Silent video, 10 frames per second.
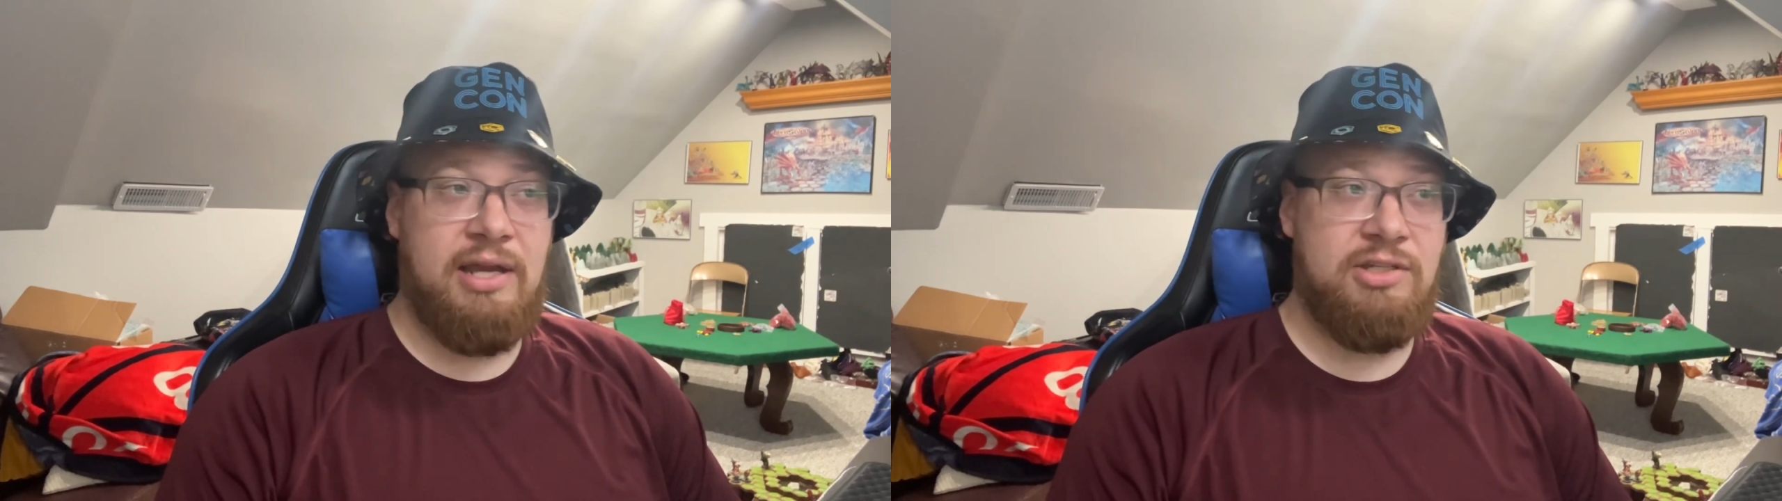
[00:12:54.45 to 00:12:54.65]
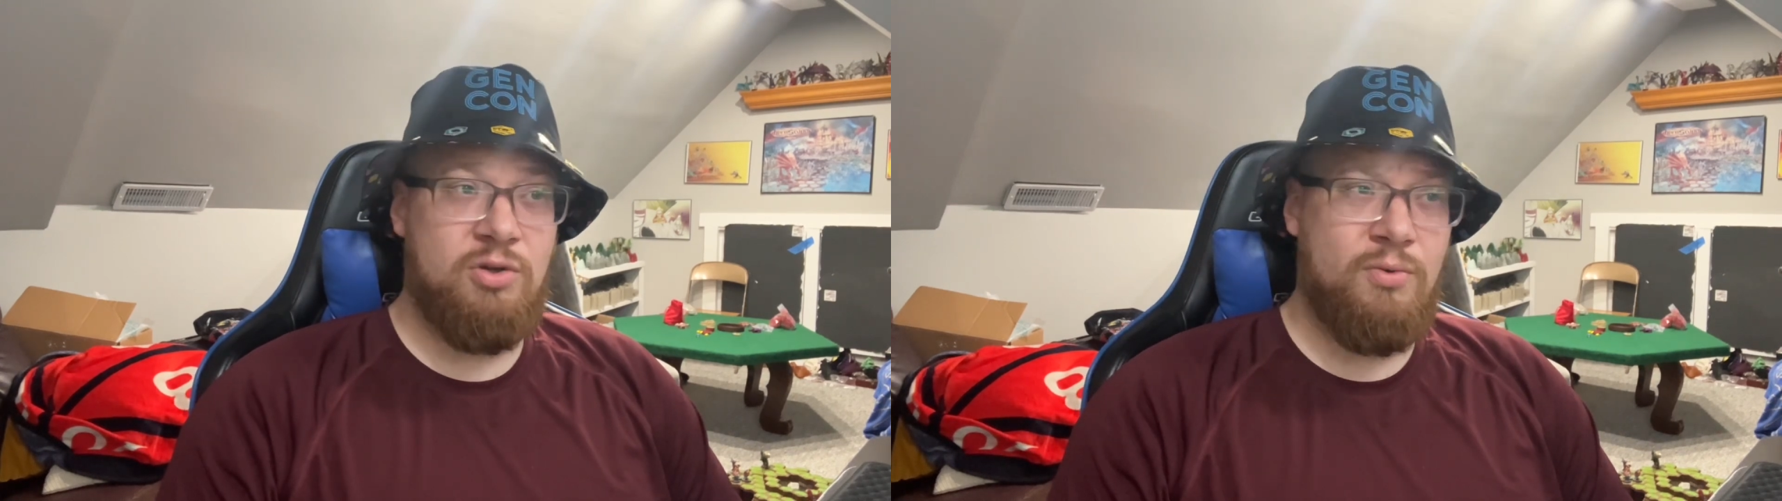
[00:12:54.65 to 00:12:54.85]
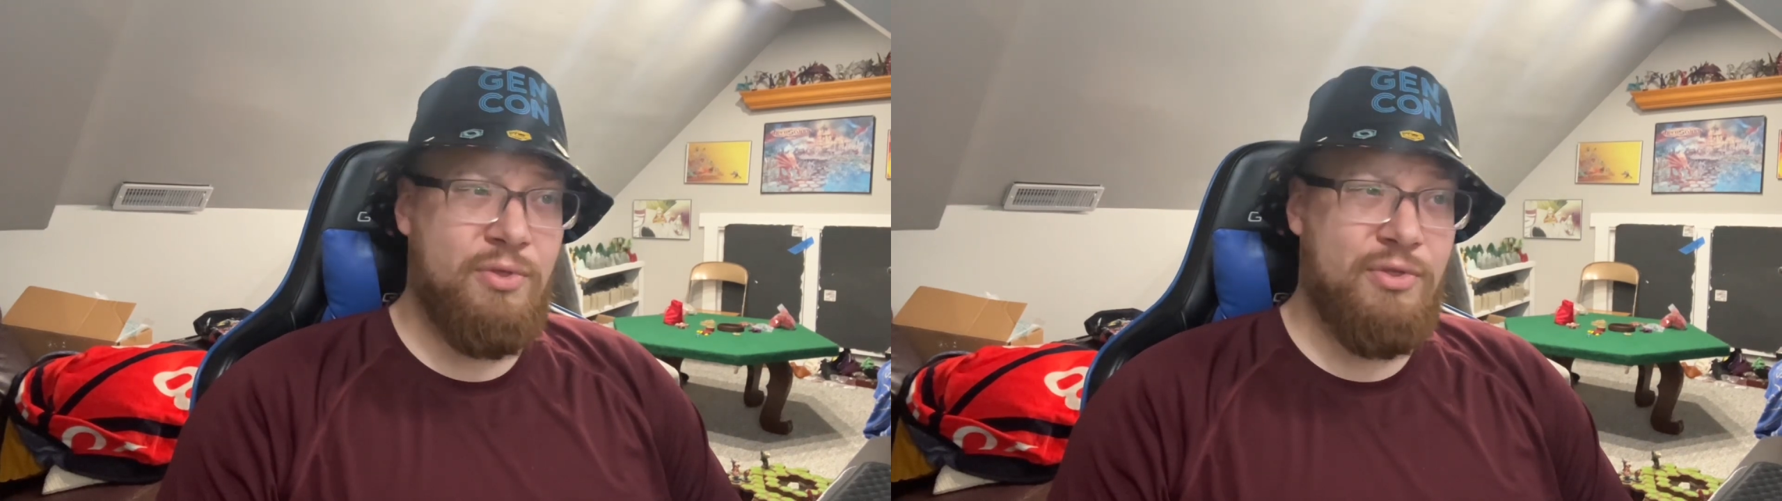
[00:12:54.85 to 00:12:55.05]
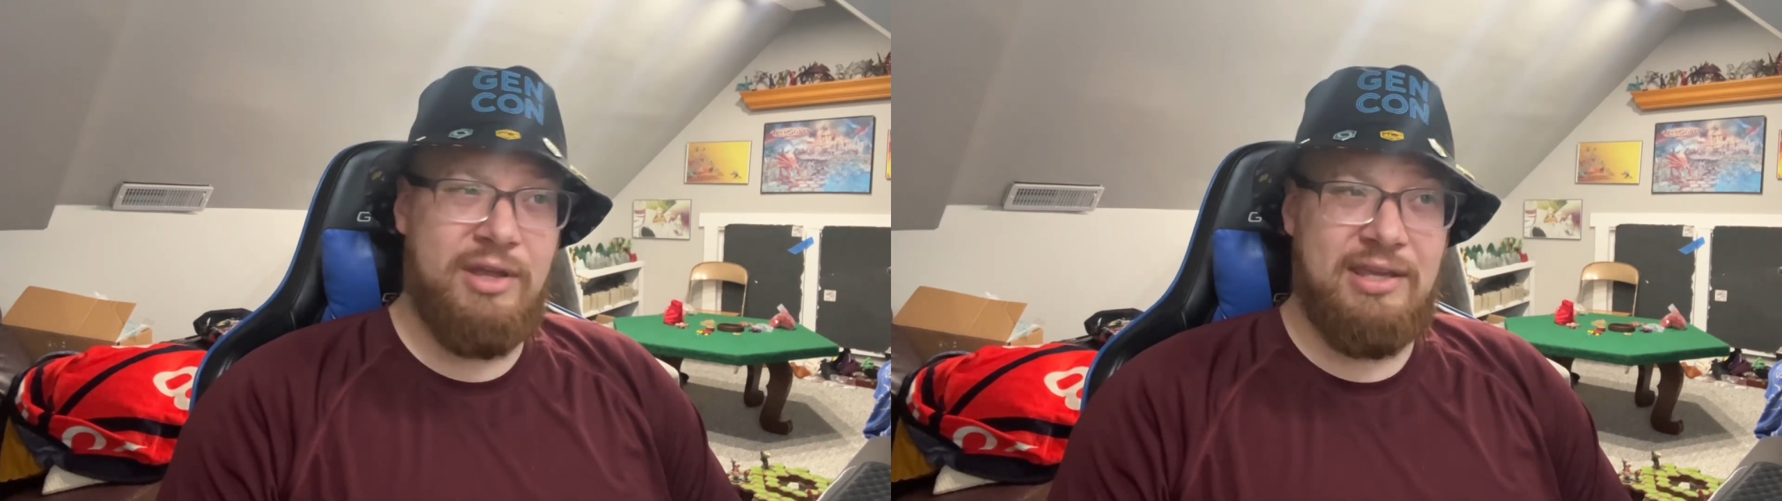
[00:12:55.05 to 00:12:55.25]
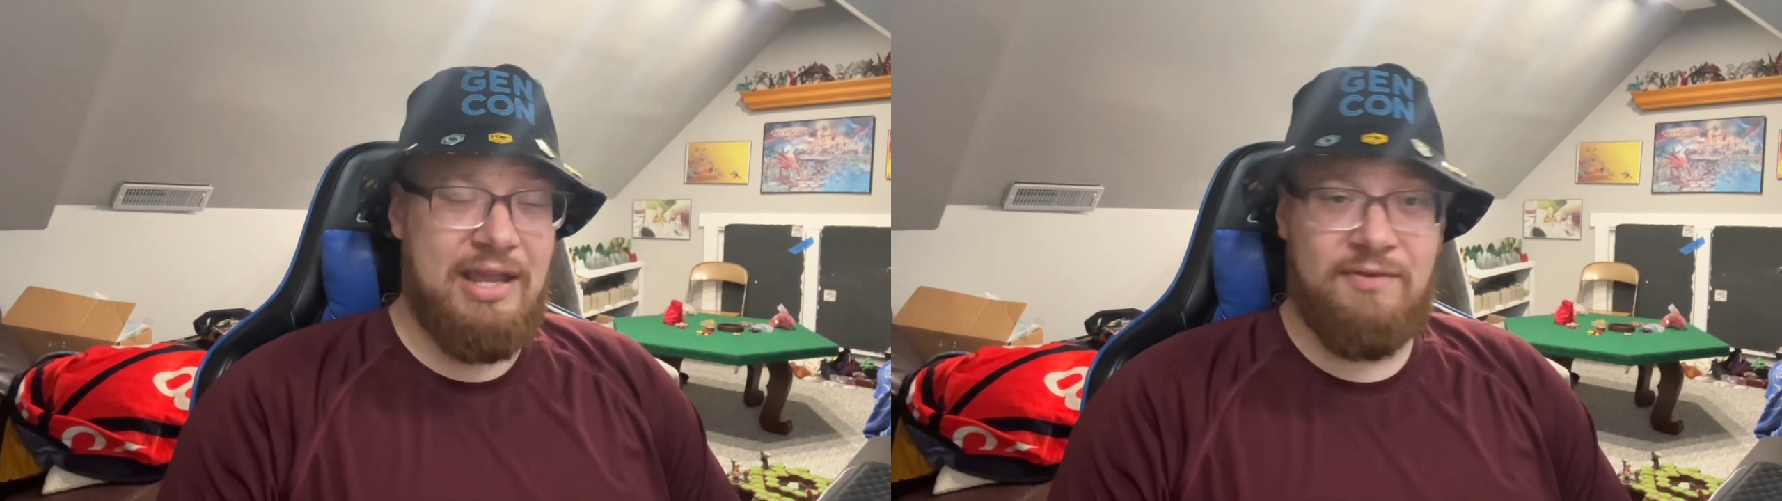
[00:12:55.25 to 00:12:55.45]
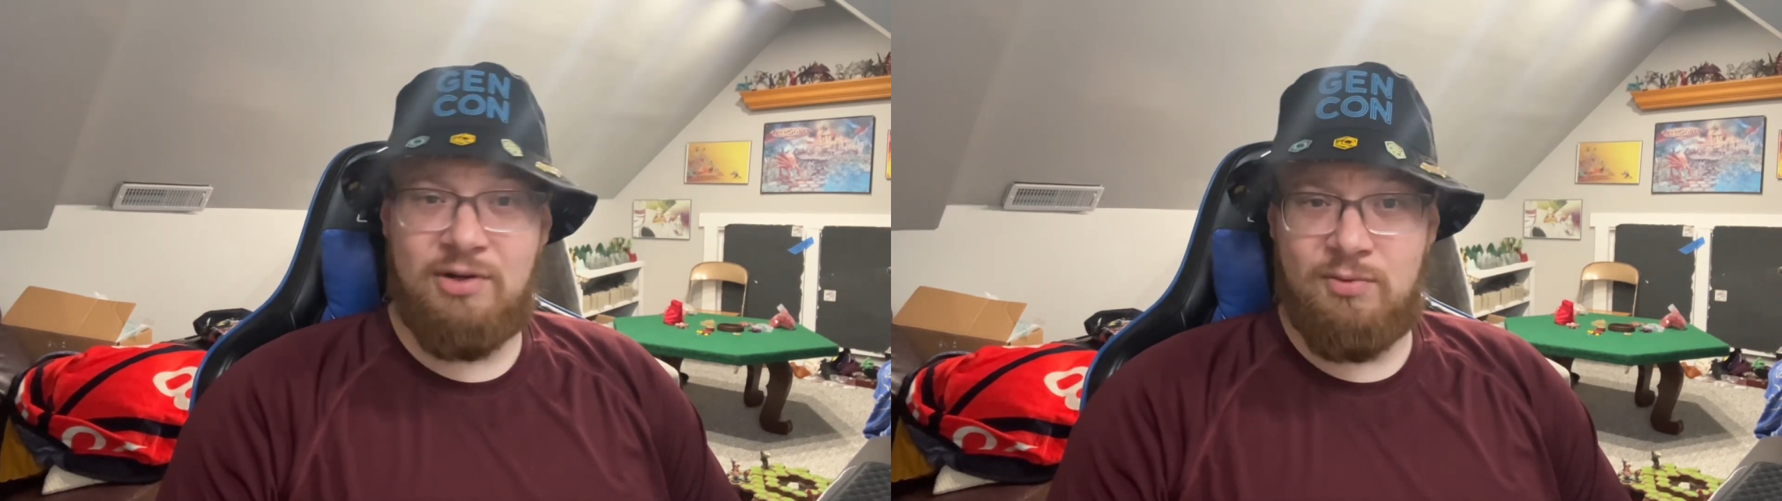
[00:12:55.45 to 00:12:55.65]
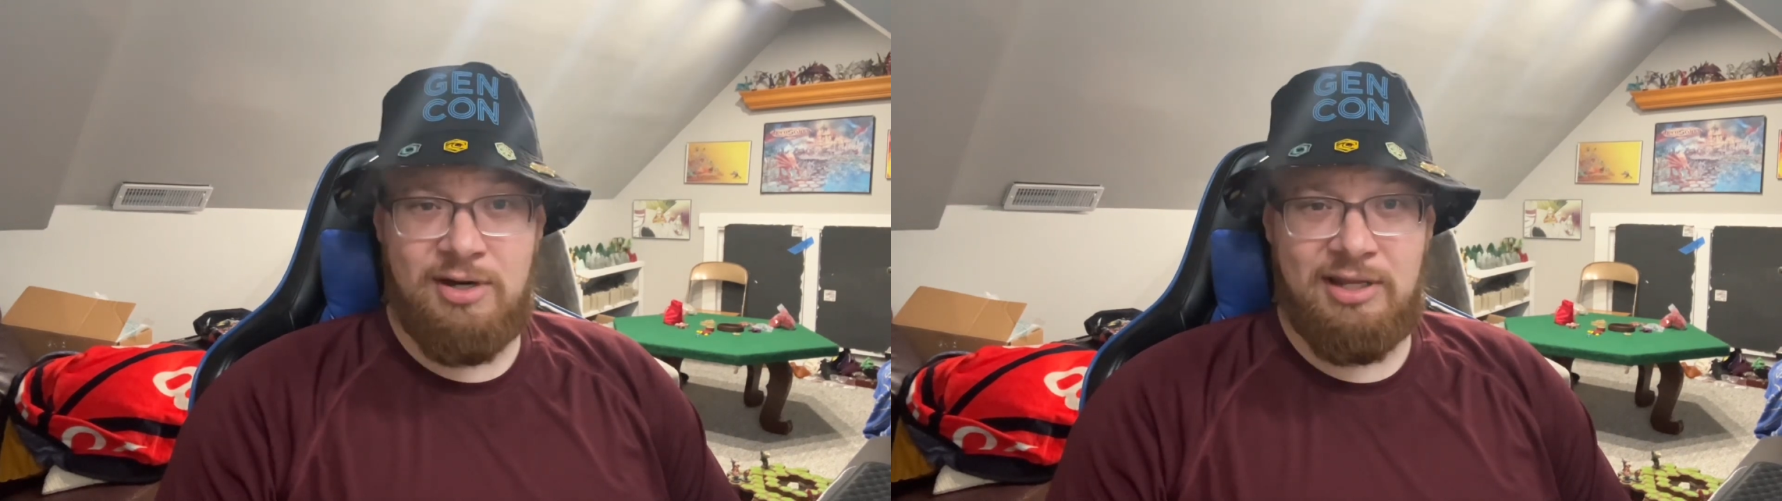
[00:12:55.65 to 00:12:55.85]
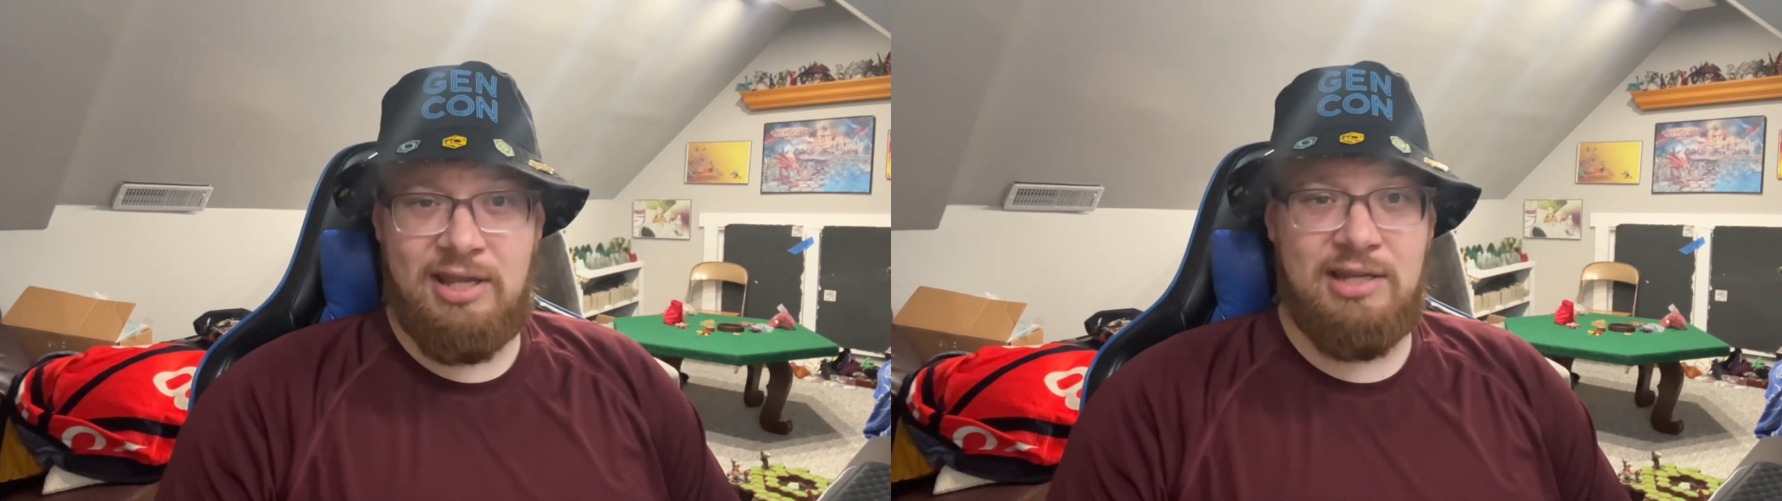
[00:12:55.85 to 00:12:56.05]
I don't think every
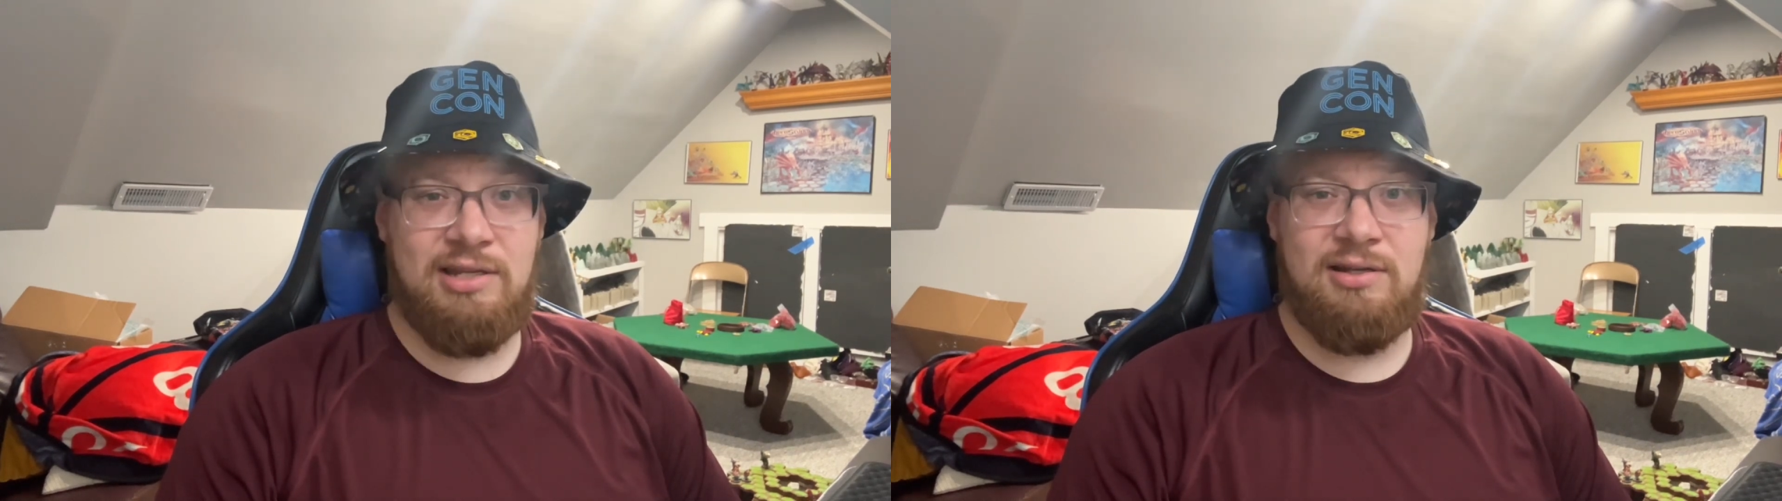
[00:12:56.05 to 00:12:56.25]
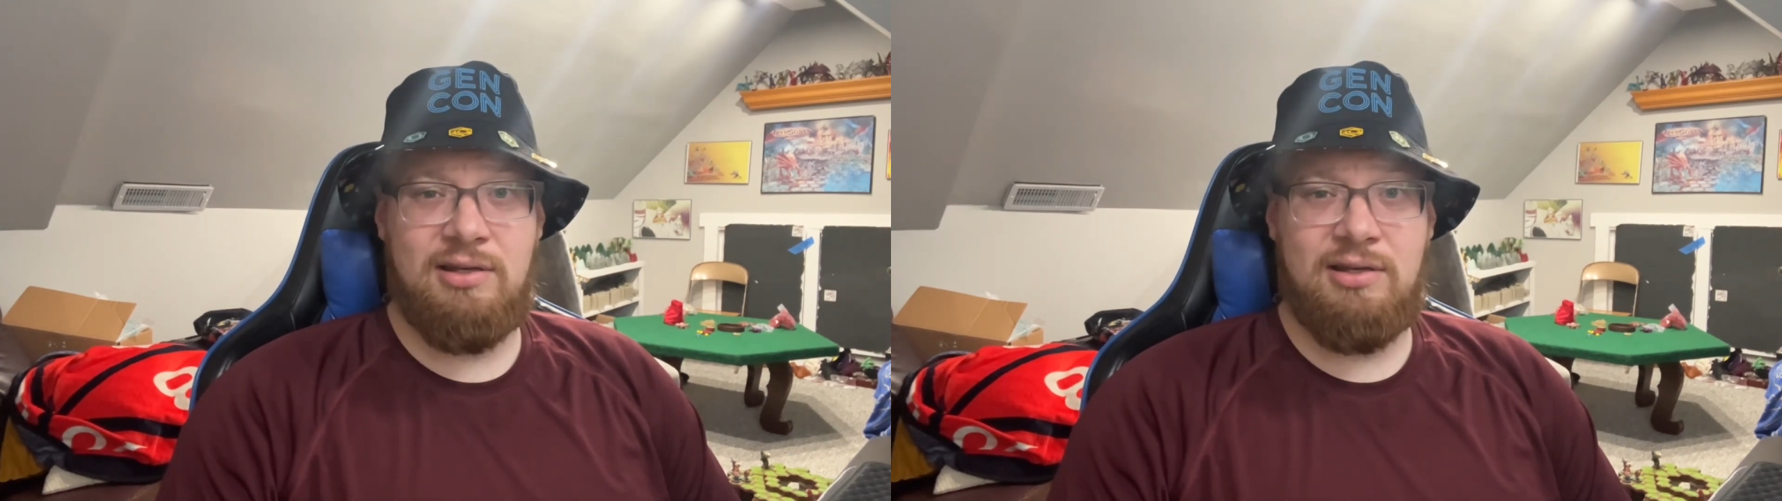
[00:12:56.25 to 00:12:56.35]
Renegade